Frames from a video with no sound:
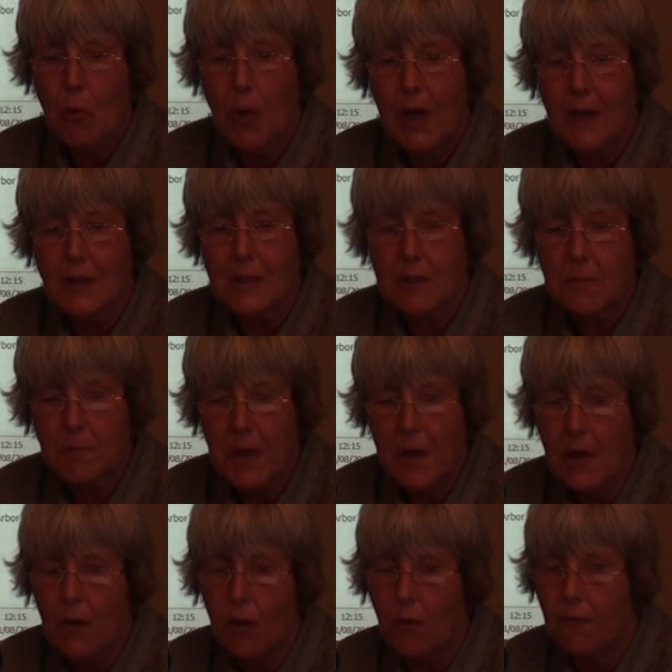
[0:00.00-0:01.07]
We can
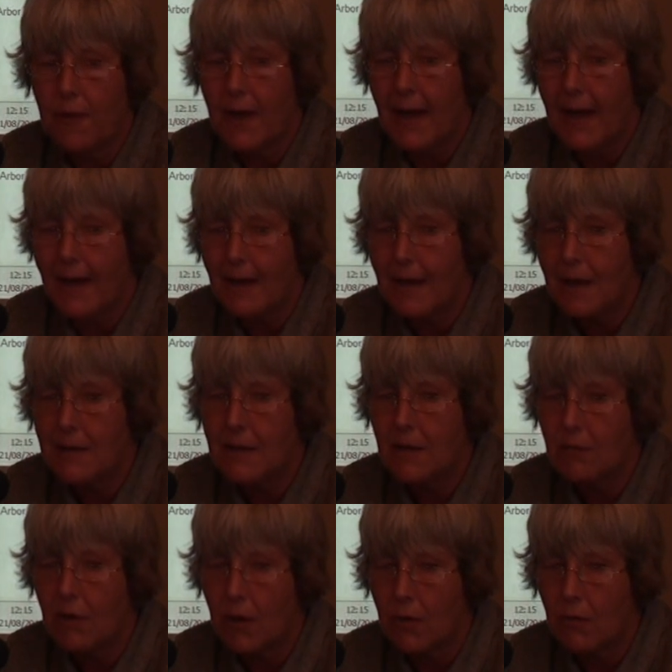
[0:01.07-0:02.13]
speak of the endless
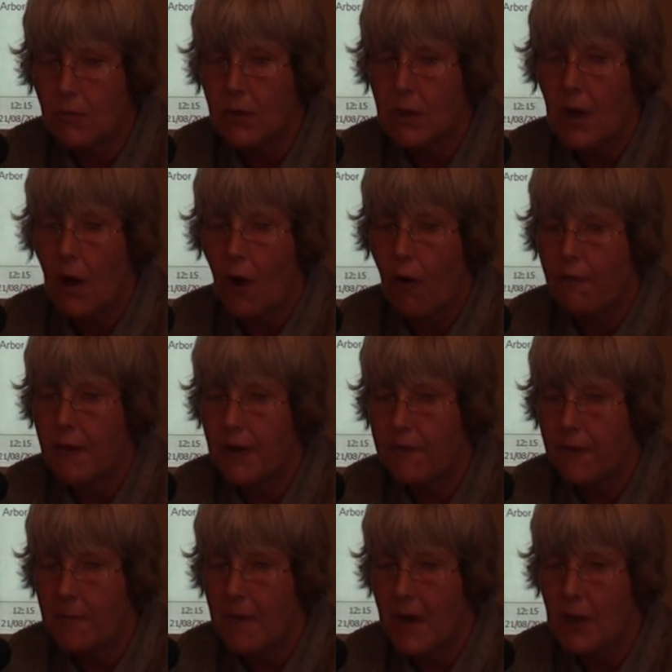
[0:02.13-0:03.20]
growth of
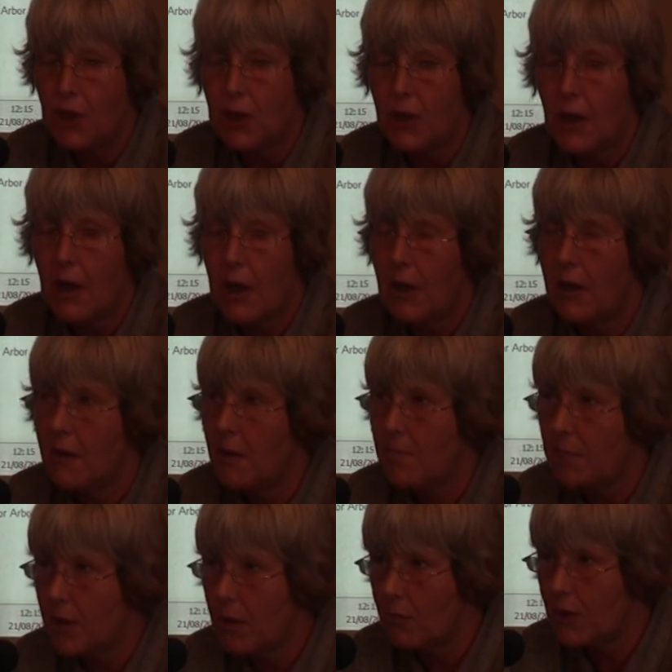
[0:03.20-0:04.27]
information in the
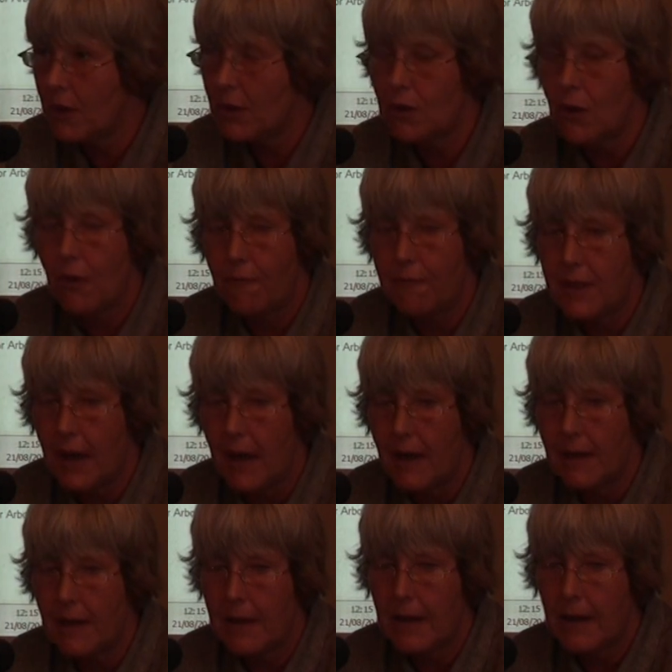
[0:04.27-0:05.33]
process of
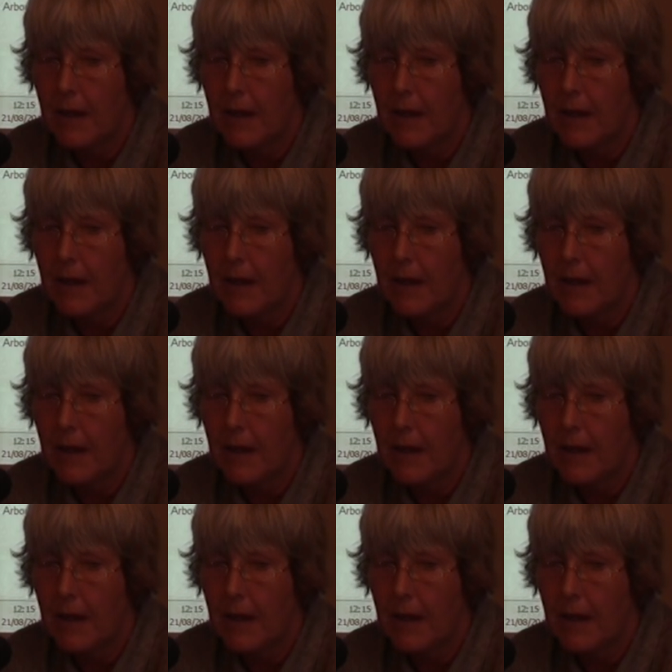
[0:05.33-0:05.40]
dialogue.